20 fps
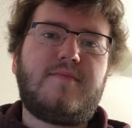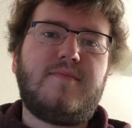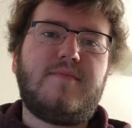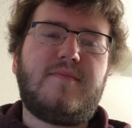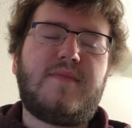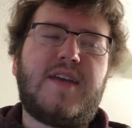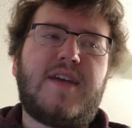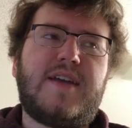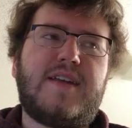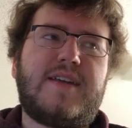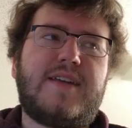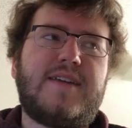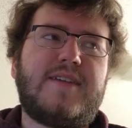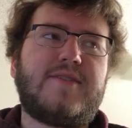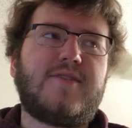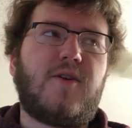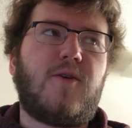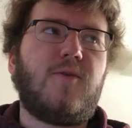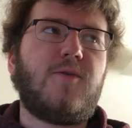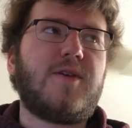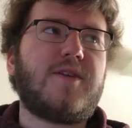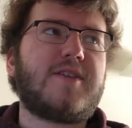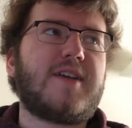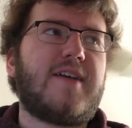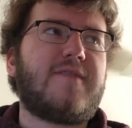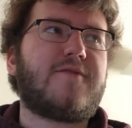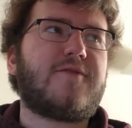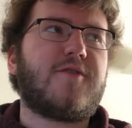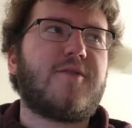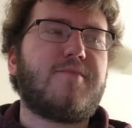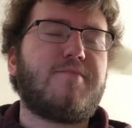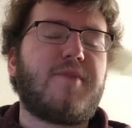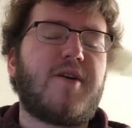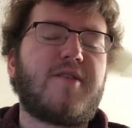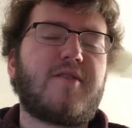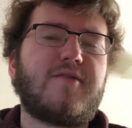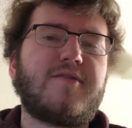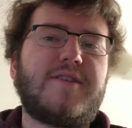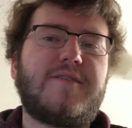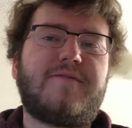that he's always after a
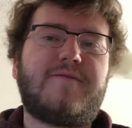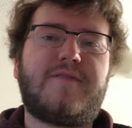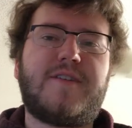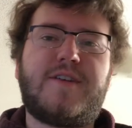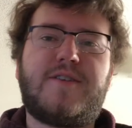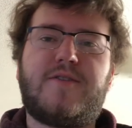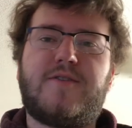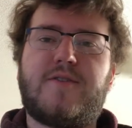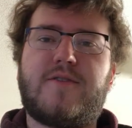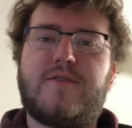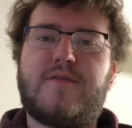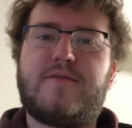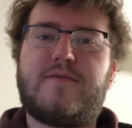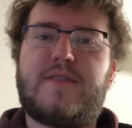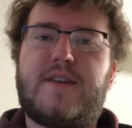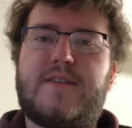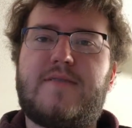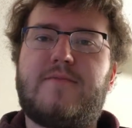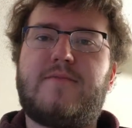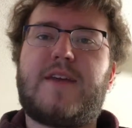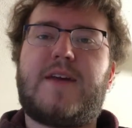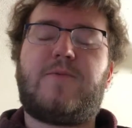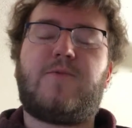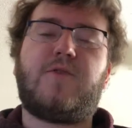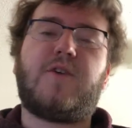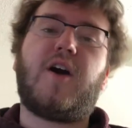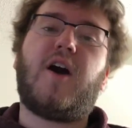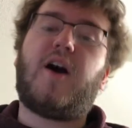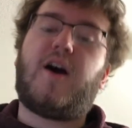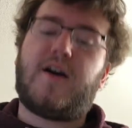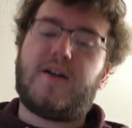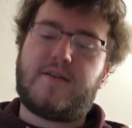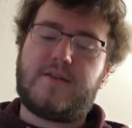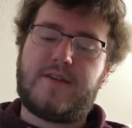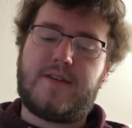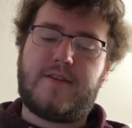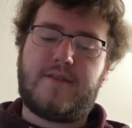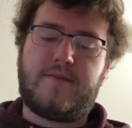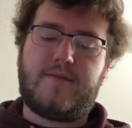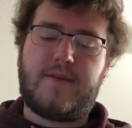motherly figure that will coddle
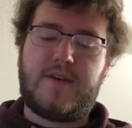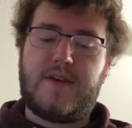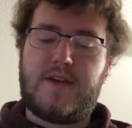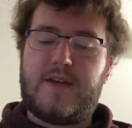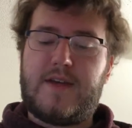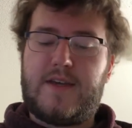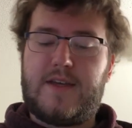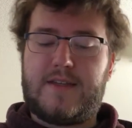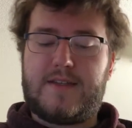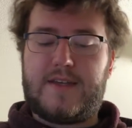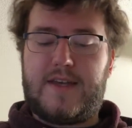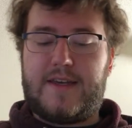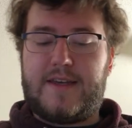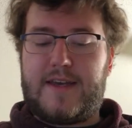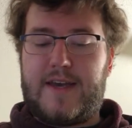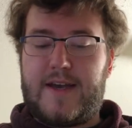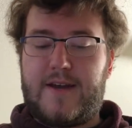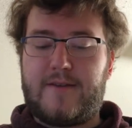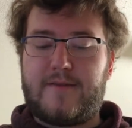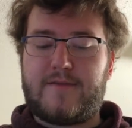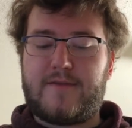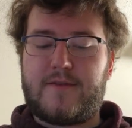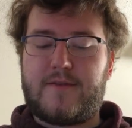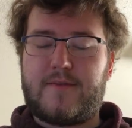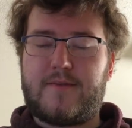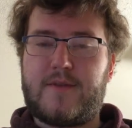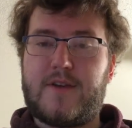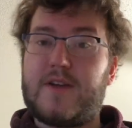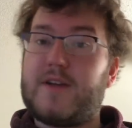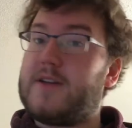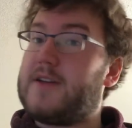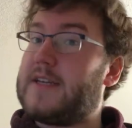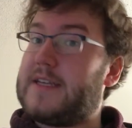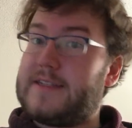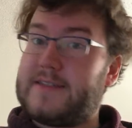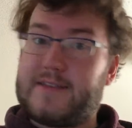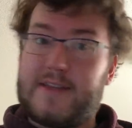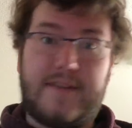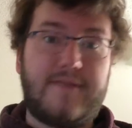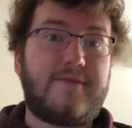him and take care of him.
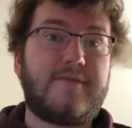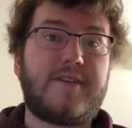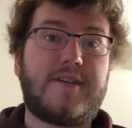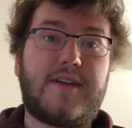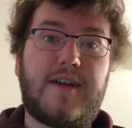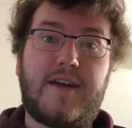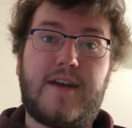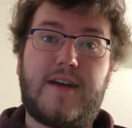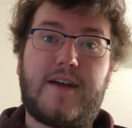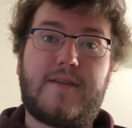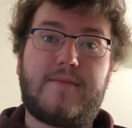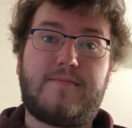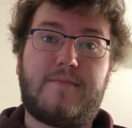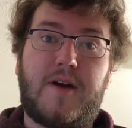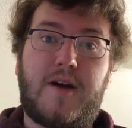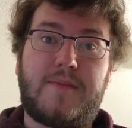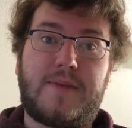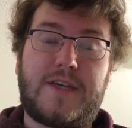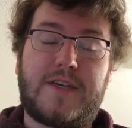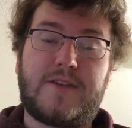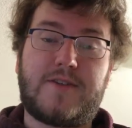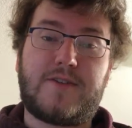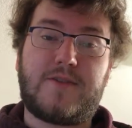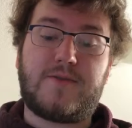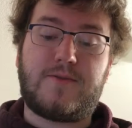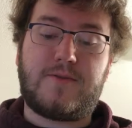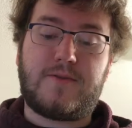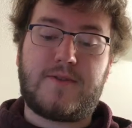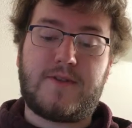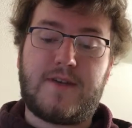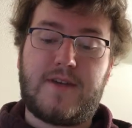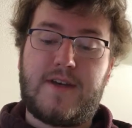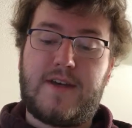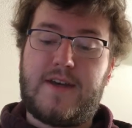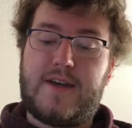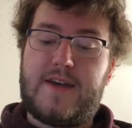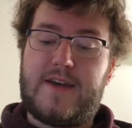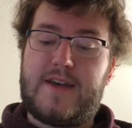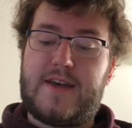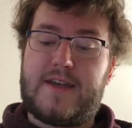He's definitely got mommy issues.
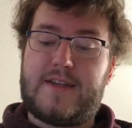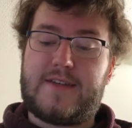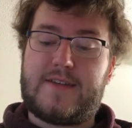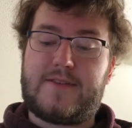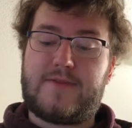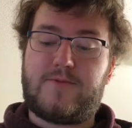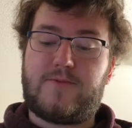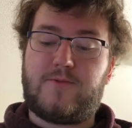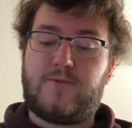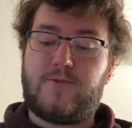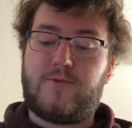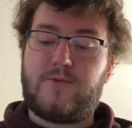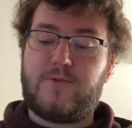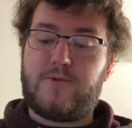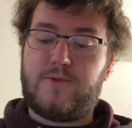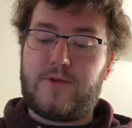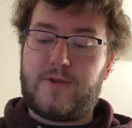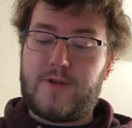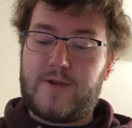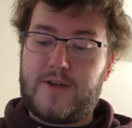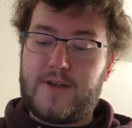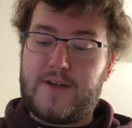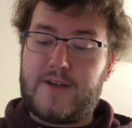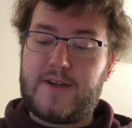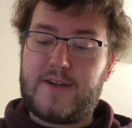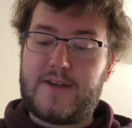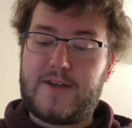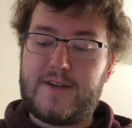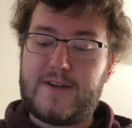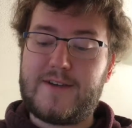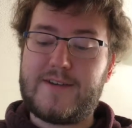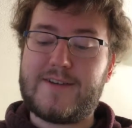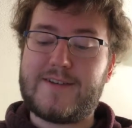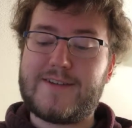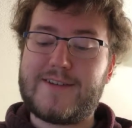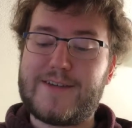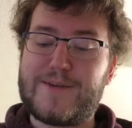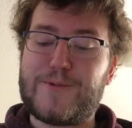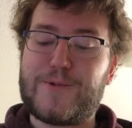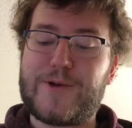It's really
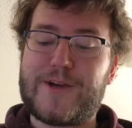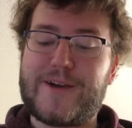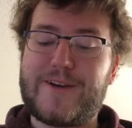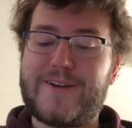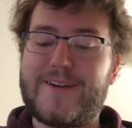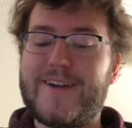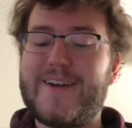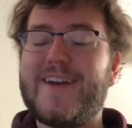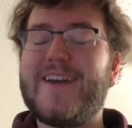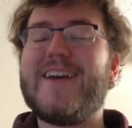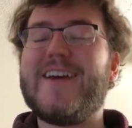weird.